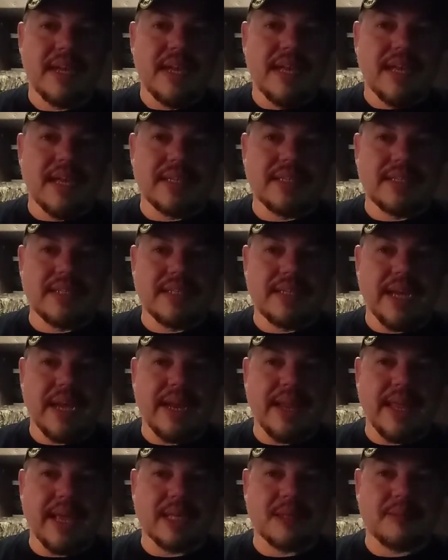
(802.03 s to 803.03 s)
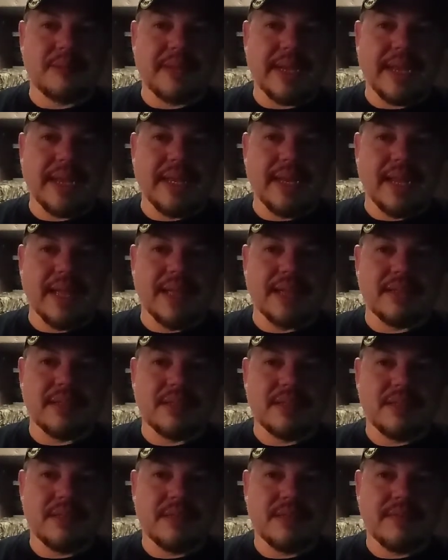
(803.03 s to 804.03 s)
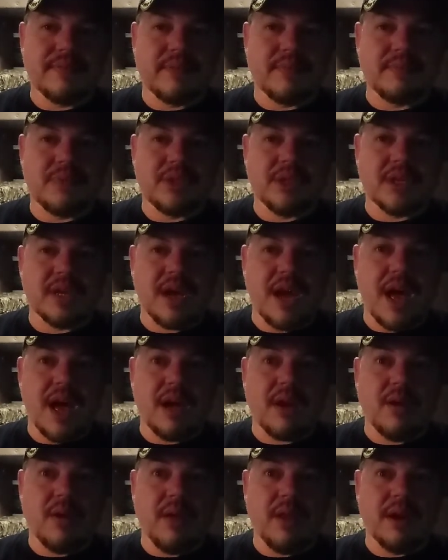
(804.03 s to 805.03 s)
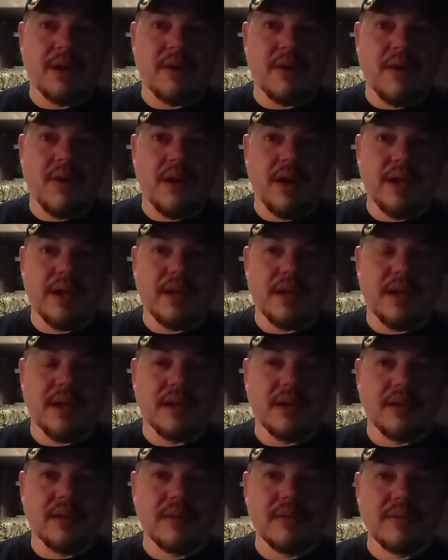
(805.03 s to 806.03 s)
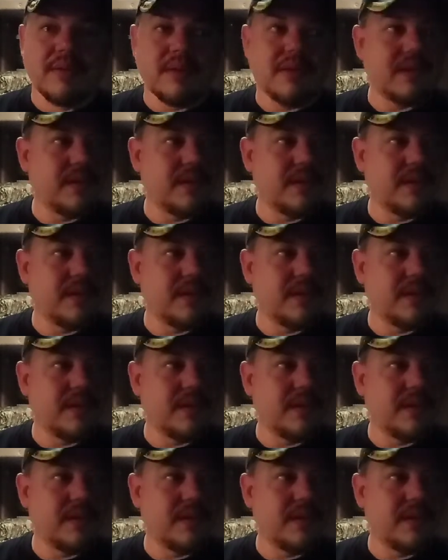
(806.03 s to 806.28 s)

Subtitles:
This is Danny Expedite Glenn from Chicago, Illinois. Unload.